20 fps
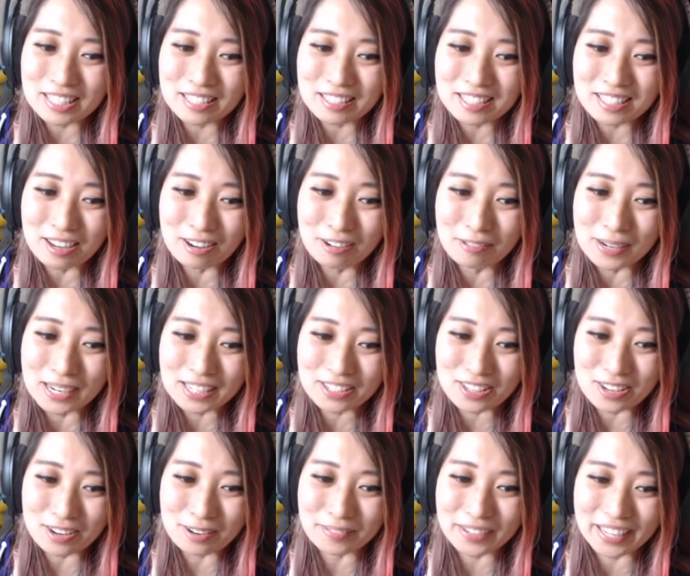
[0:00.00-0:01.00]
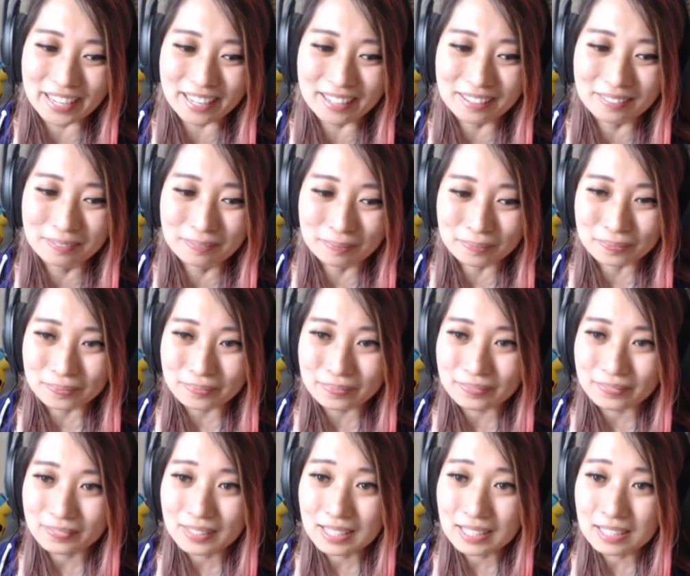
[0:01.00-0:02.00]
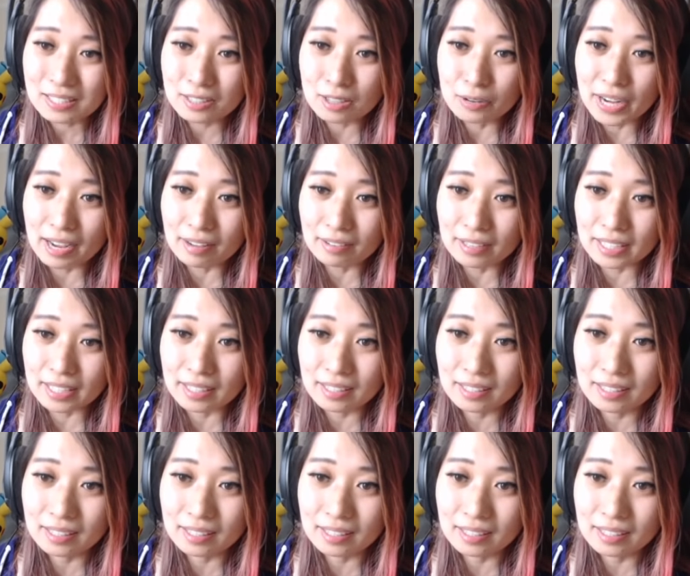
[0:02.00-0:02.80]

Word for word: you so much, Sermon. Slow down, Lee.